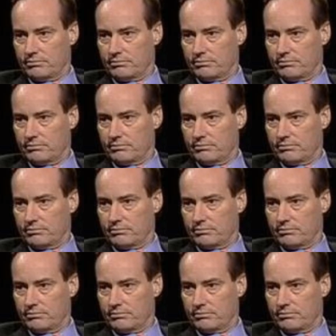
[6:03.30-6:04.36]

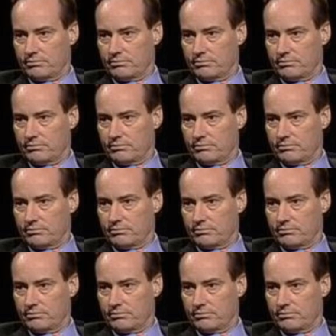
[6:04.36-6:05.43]

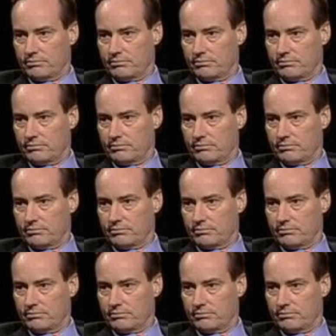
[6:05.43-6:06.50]

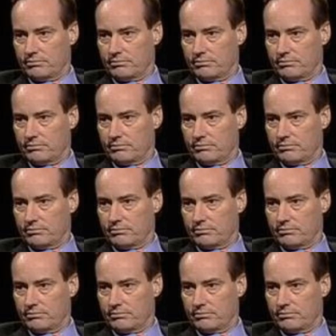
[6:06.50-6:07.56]

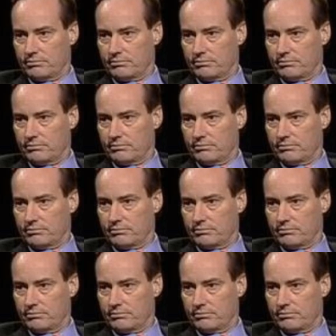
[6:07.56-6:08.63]

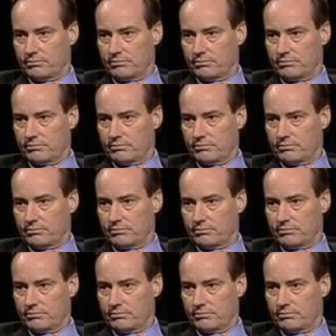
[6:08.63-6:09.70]

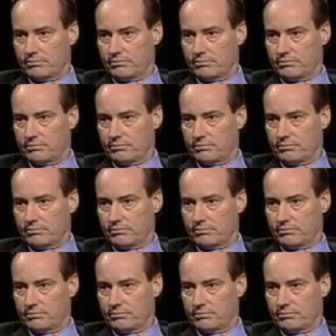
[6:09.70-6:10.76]

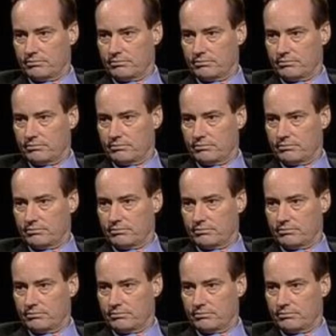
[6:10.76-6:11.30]
The face doesn't move, so there is nothing to read.